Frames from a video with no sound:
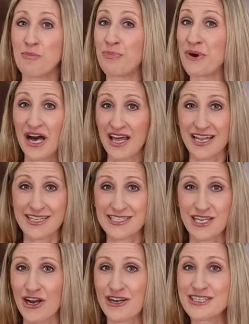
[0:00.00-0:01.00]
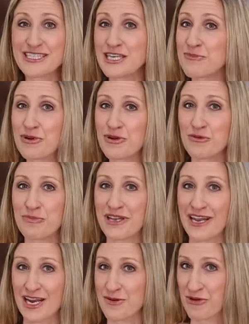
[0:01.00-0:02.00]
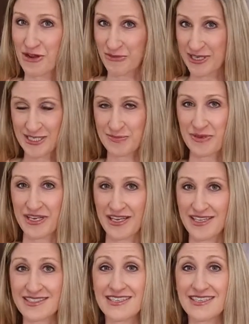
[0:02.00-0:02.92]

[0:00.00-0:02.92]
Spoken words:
But it's not your typical banana bread recipe.